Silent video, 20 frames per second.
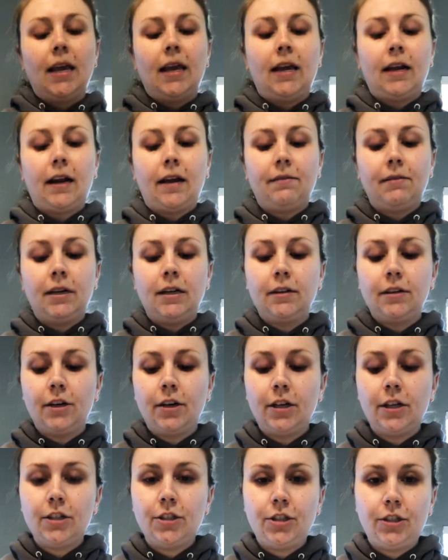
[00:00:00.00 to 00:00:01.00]
And I would
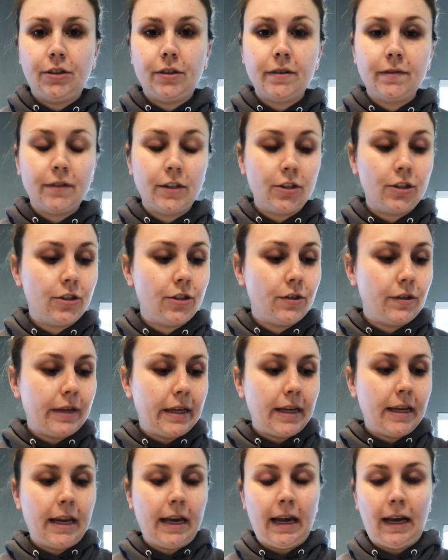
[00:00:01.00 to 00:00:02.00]
encourage you, if your
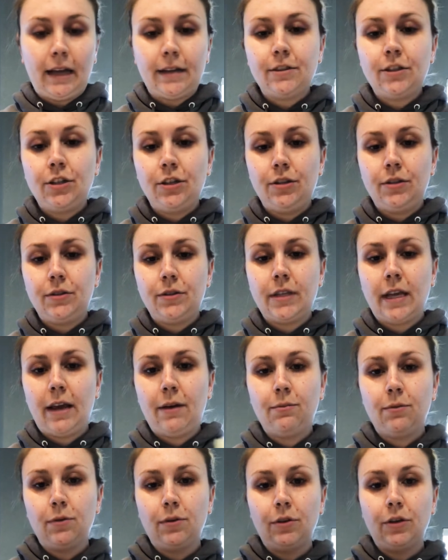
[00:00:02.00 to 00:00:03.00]
student can, to use
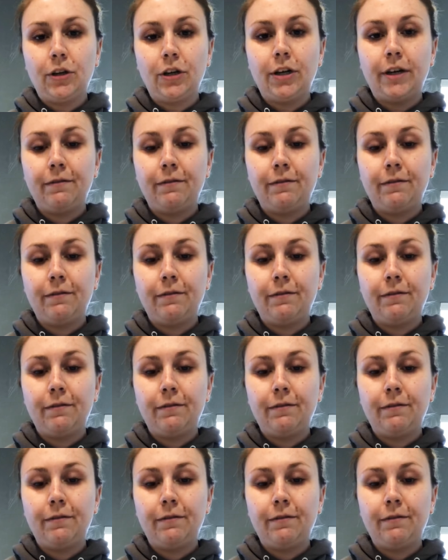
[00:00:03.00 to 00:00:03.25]
a ruler.